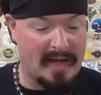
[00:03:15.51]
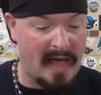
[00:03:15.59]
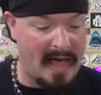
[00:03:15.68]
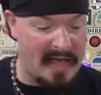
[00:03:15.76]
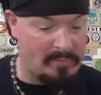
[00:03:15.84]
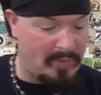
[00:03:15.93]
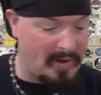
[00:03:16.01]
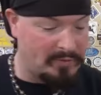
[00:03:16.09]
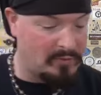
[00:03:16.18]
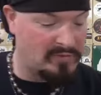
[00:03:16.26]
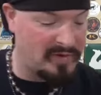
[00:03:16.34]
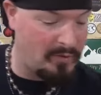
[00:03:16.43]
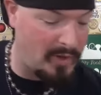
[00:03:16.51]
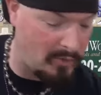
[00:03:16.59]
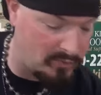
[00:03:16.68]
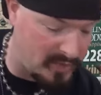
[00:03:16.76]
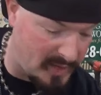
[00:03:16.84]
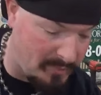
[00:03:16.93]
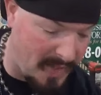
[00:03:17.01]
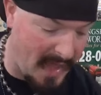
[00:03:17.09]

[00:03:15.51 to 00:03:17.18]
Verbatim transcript: got a bundle deal on them.